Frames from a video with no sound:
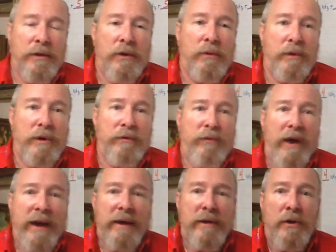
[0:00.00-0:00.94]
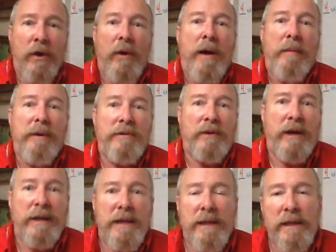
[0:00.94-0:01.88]
Or if I know how much
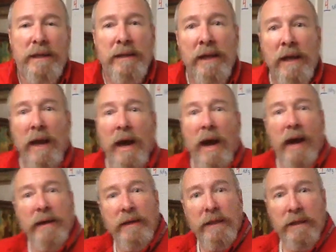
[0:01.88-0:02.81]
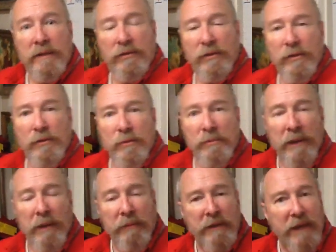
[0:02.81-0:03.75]
I need to
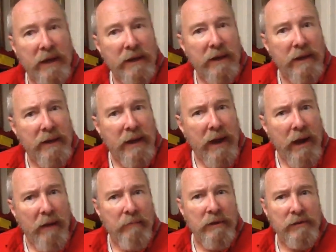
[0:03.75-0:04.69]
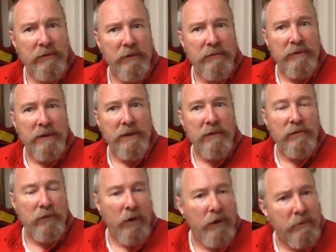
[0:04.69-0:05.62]
be able to calculate how much of the
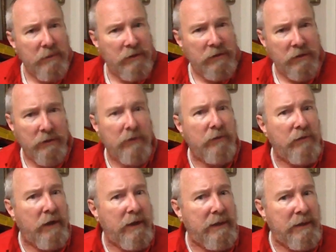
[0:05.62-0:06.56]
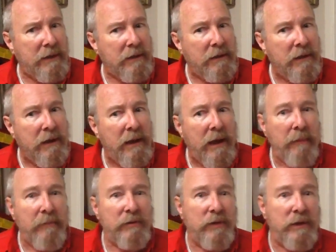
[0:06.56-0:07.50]
starting materials I need,
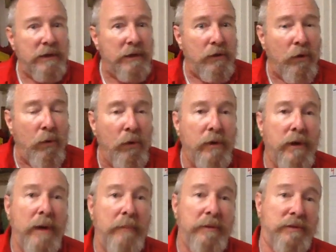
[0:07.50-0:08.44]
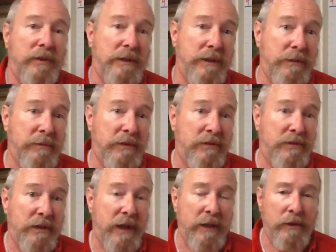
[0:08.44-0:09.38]
how much I need to order, how much I need to mix
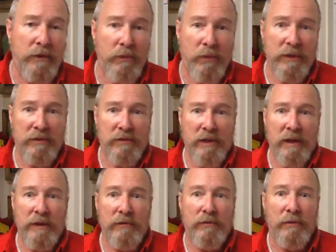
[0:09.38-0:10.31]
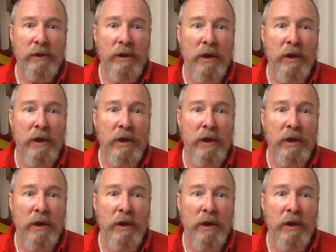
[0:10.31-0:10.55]
together, what size